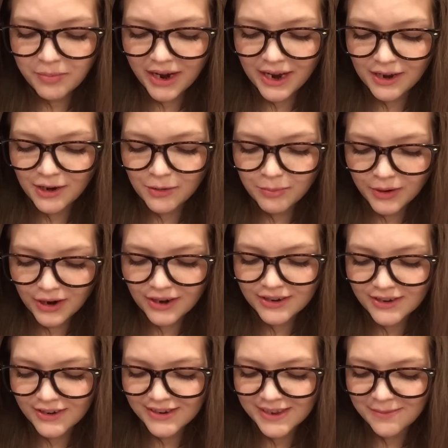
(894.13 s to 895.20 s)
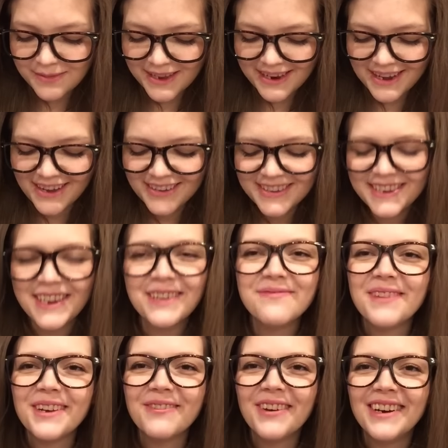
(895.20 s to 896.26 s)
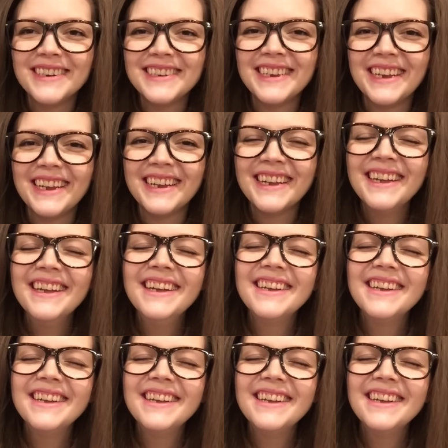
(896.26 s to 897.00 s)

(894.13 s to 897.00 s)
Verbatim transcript: buy a new purse or something else you've been wanting.